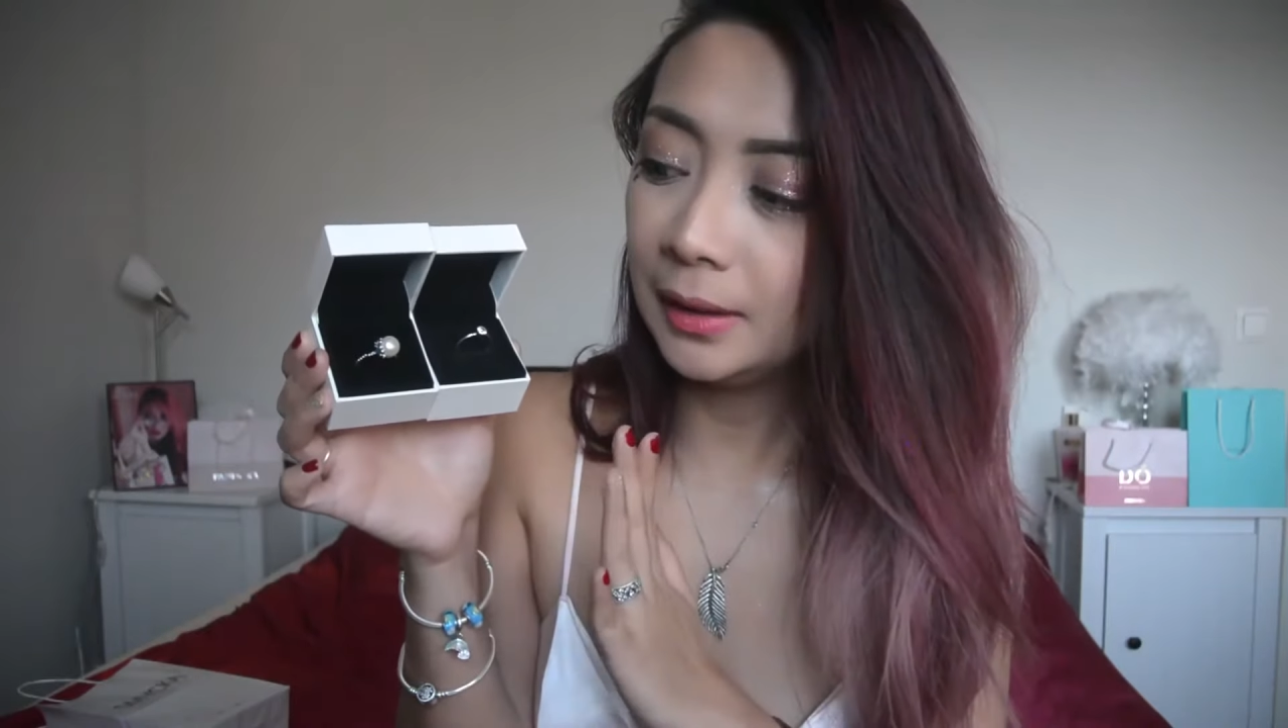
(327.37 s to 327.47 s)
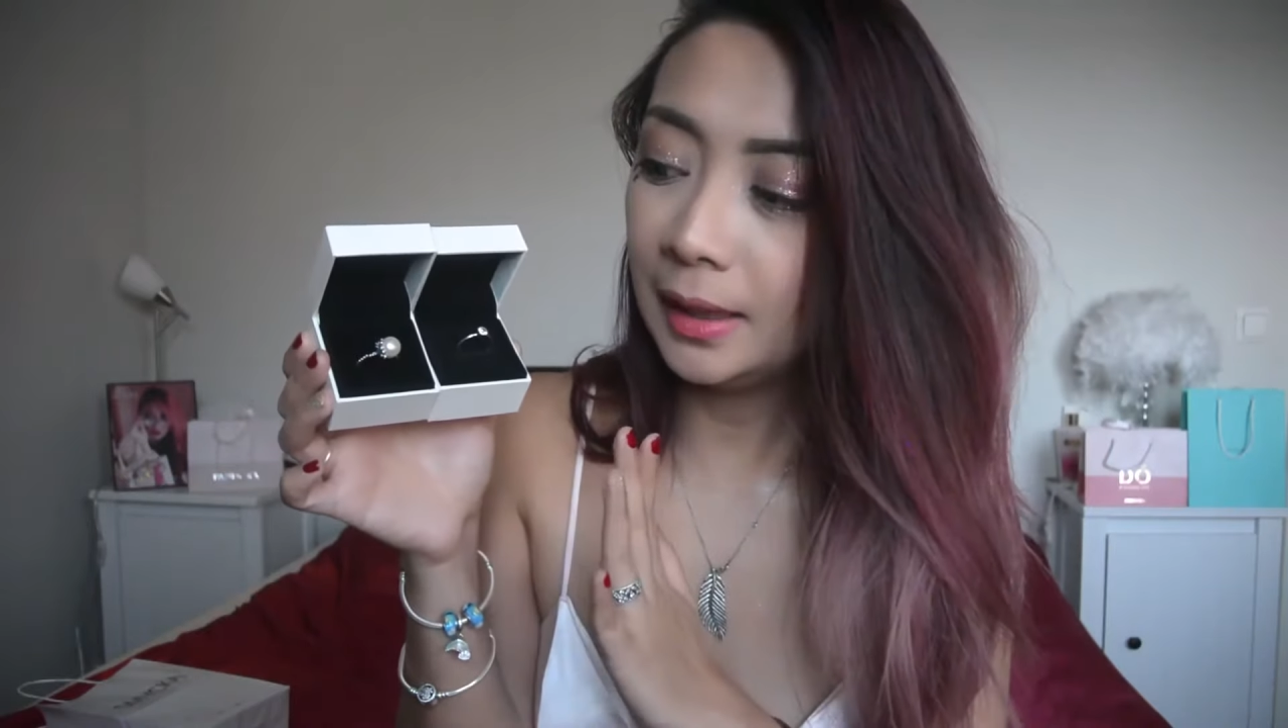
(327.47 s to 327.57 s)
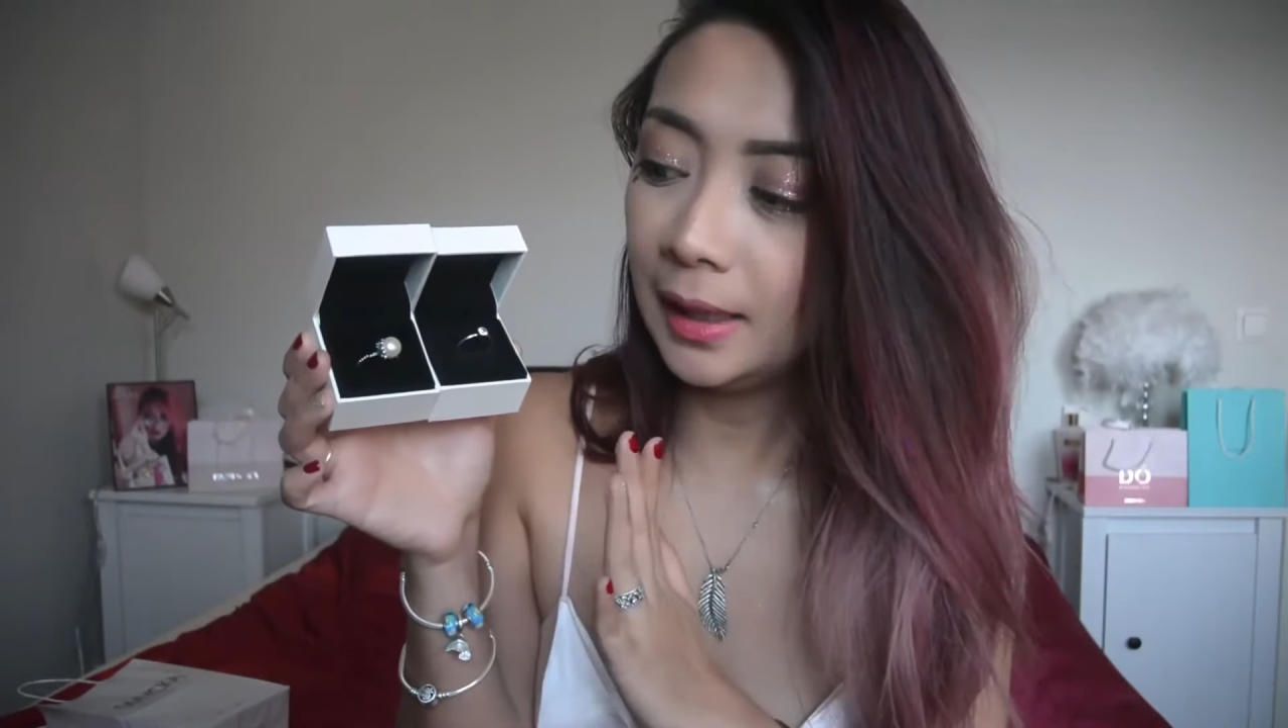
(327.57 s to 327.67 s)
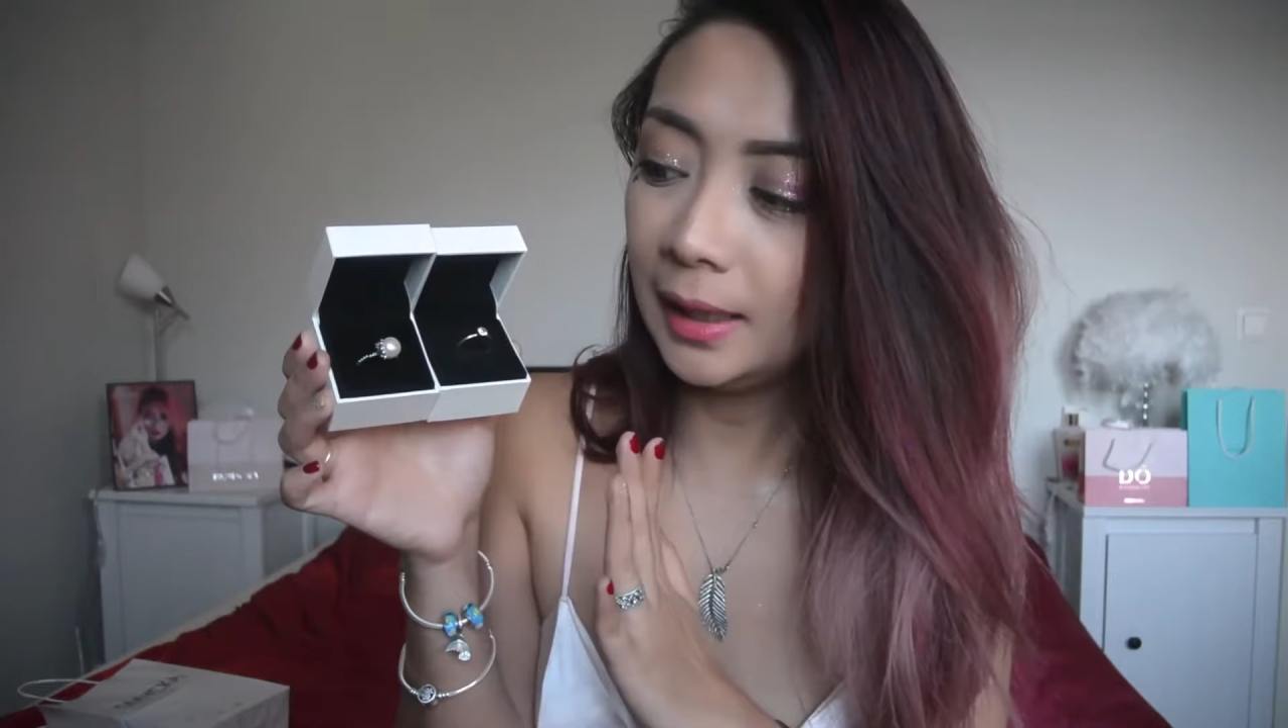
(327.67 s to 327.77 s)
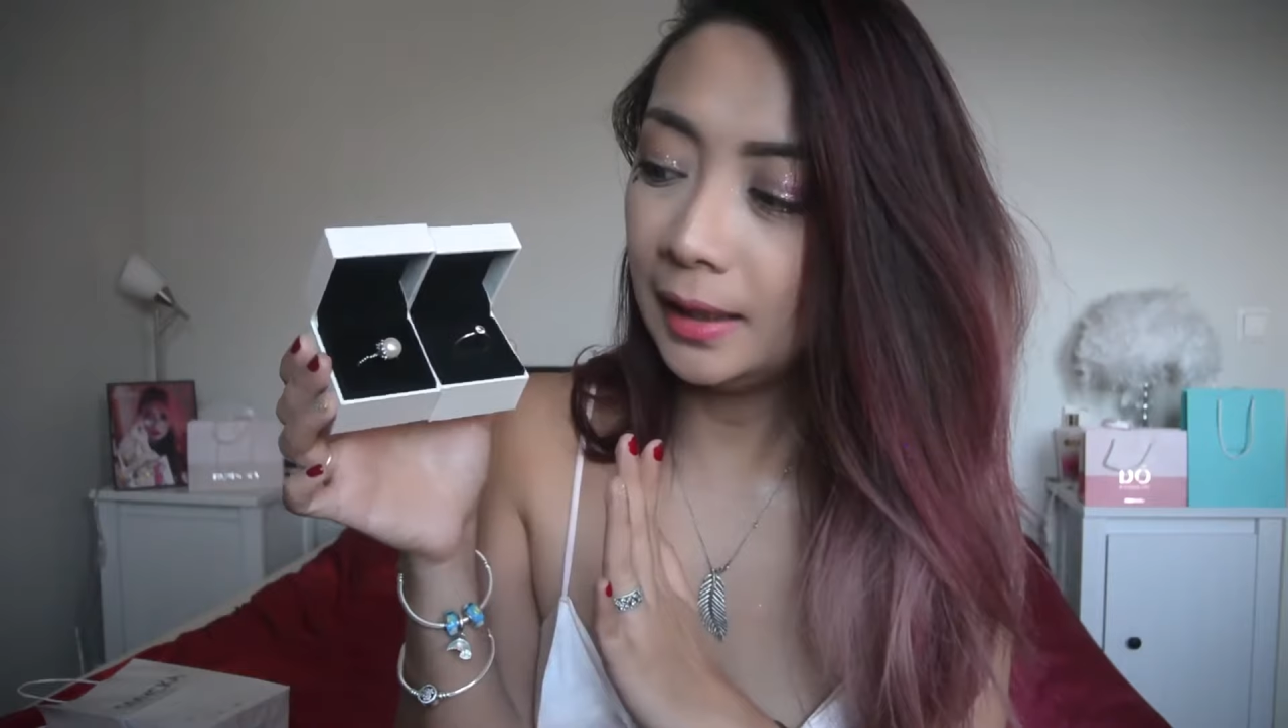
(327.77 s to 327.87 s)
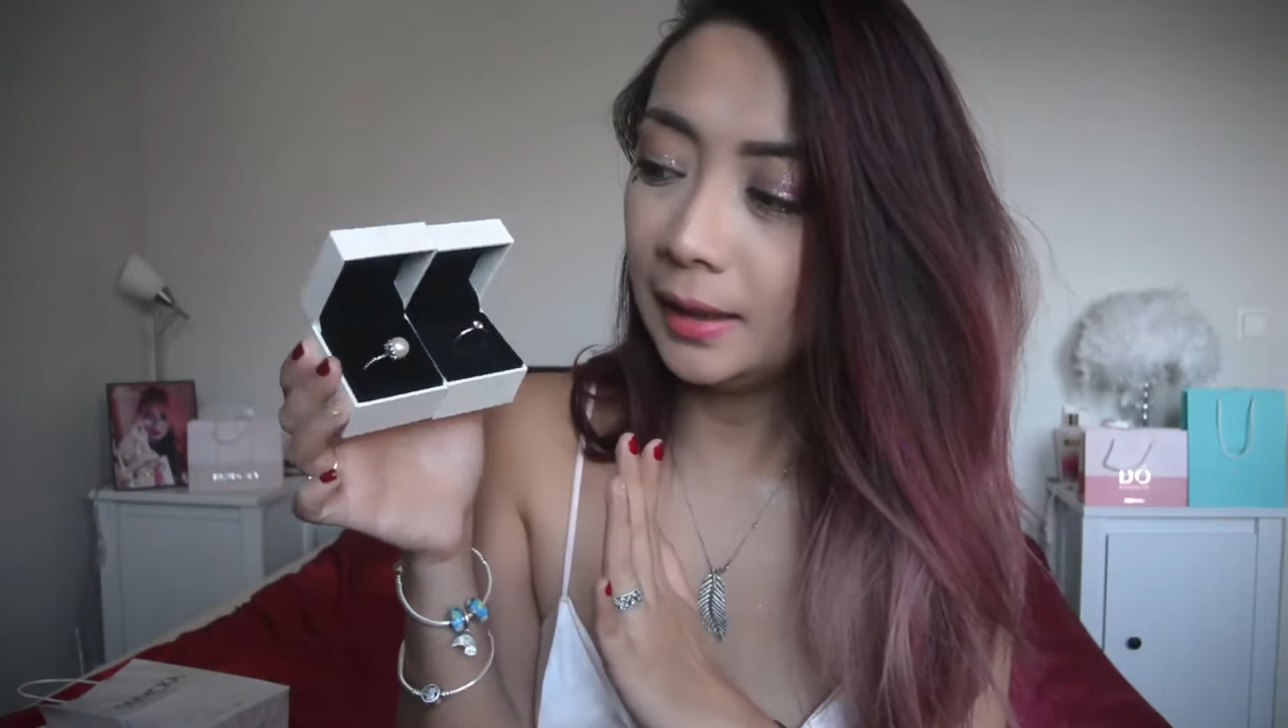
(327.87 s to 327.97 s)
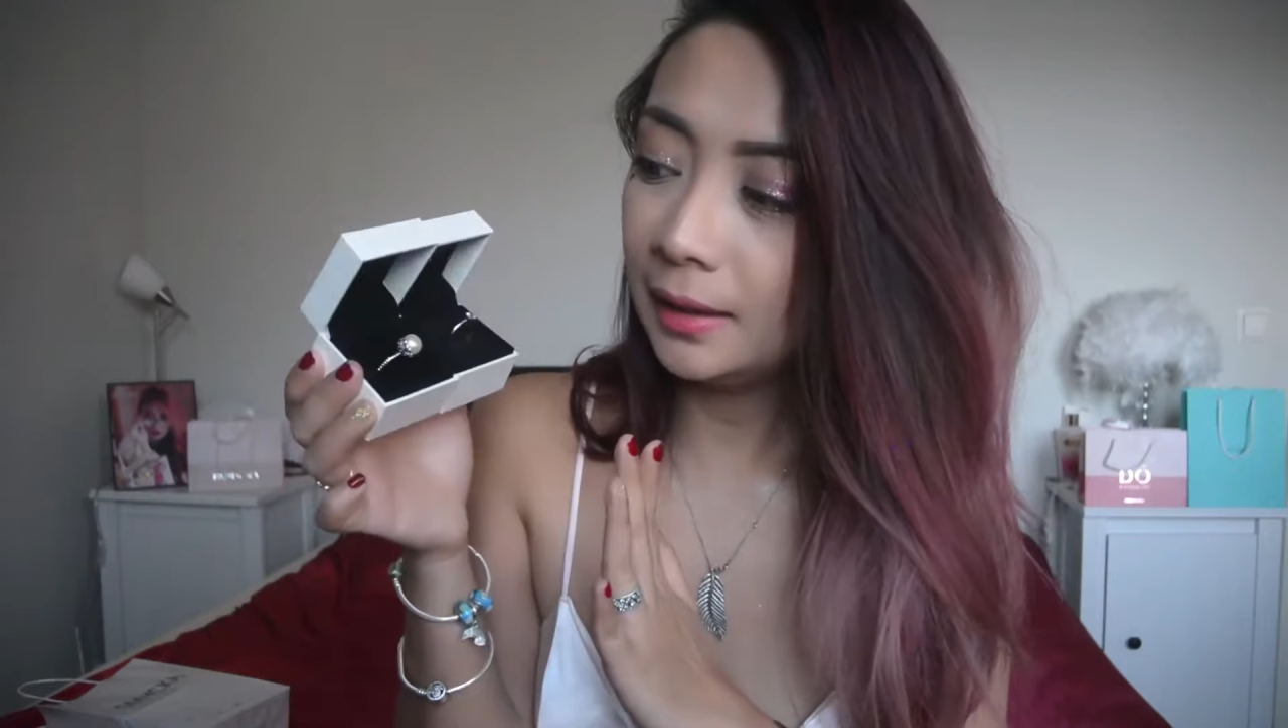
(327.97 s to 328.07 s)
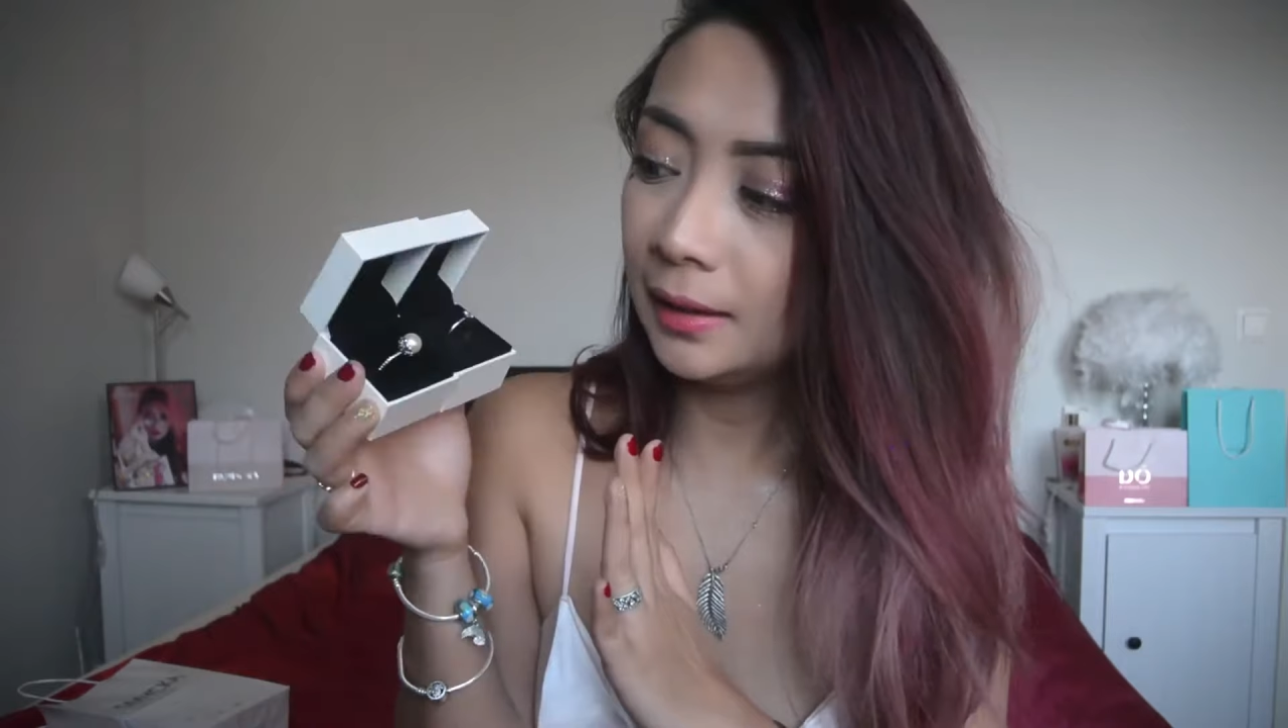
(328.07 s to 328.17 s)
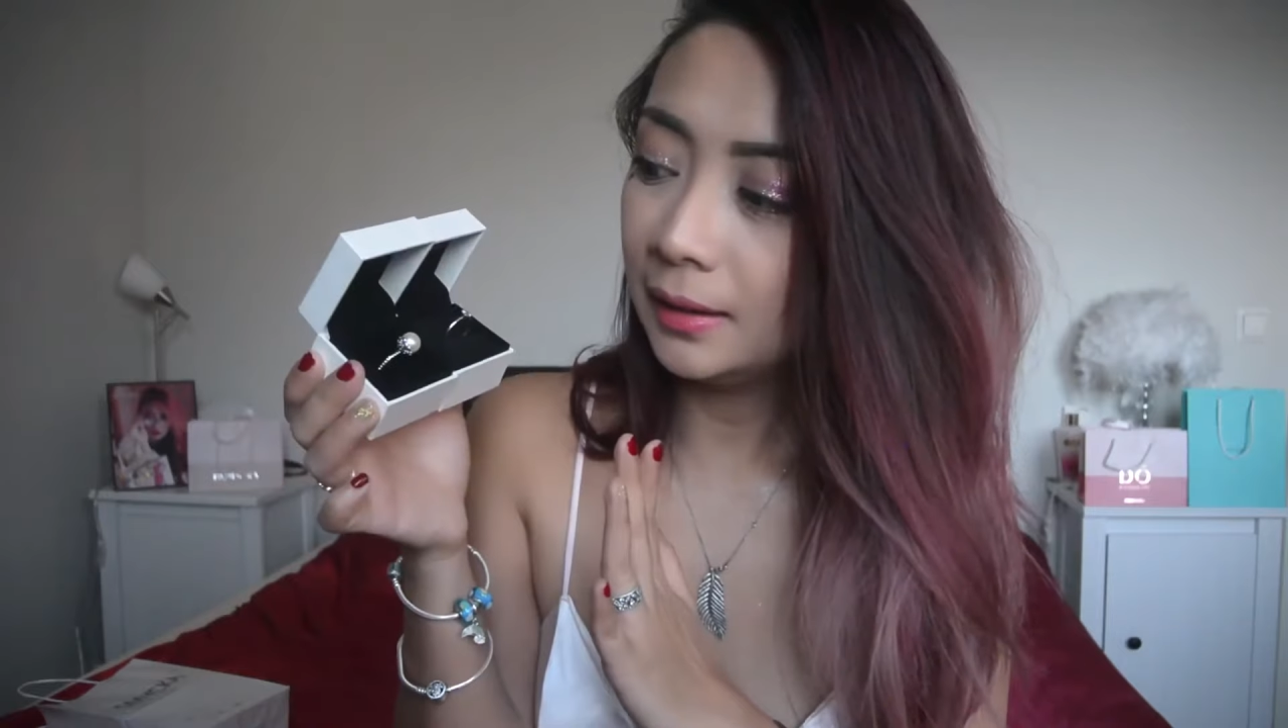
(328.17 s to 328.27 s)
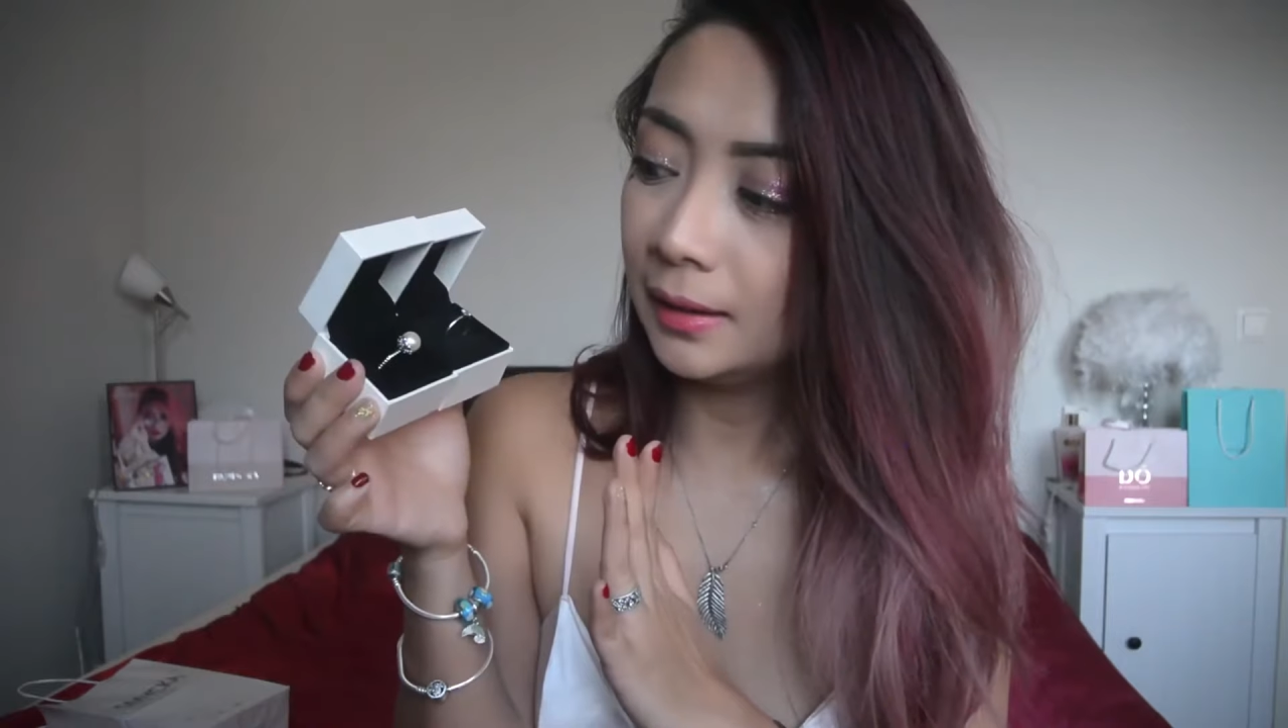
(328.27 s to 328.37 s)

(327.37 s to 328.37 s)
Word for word: they